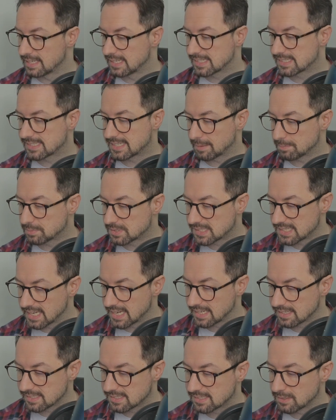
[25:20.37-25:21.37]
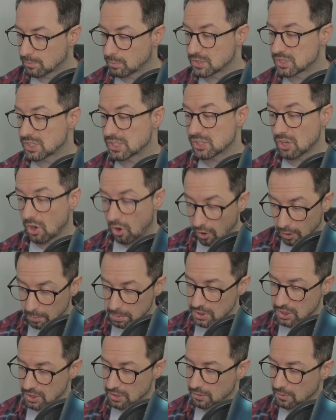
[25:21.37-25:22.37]
Step six, which is
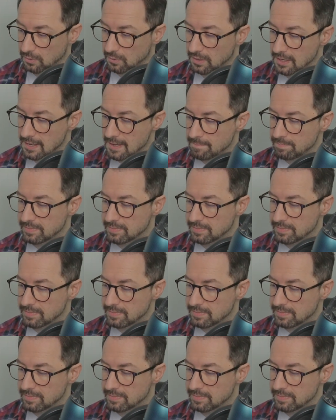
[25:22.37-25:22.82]
optional,